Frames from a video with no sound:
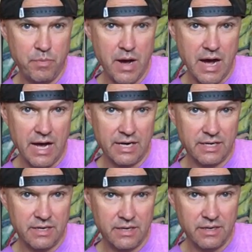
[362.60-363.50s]
but
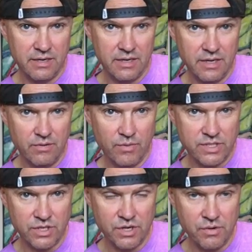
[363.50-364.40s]

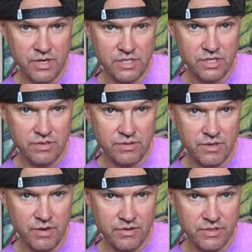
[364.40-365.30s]
what you're doing is
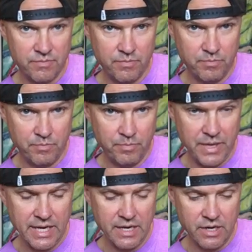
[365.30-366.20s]
you're
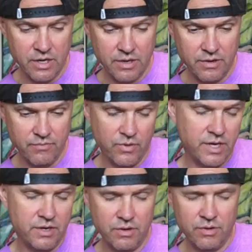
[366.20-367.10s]
picking
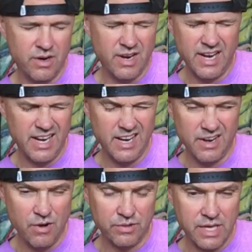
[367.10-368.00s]
when you do, you're hitting a
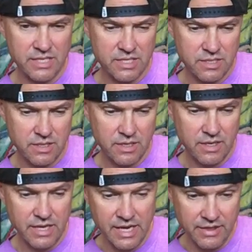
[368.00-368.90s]
note that's
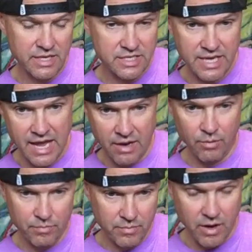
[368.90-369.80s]
in the
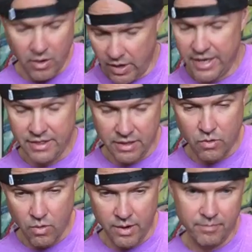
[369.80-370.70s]
scale or in the
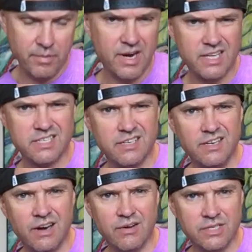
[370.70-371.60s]
chord, but it's,
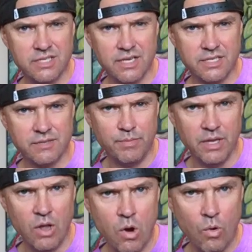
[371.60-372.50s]
you know, it's
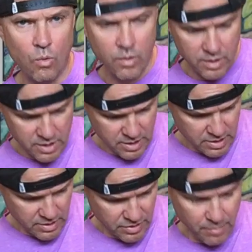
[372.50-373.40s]
below
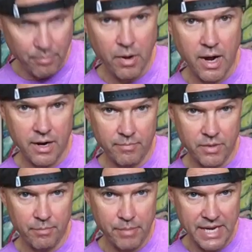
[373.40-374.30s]
the bottom,
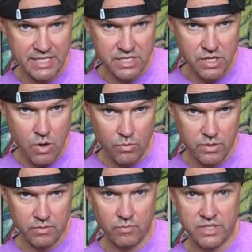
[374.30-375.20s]
the bass
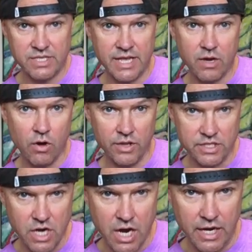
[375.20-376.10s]
note, which they call the
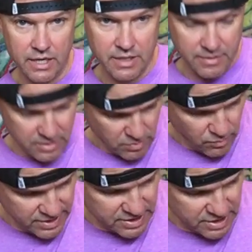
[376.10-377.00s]
tonic,
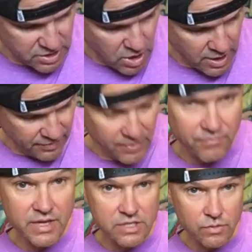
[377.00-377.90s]
which is on the
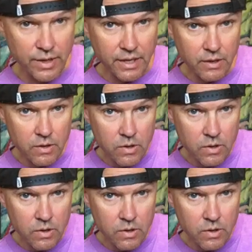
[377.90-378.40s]
5th string.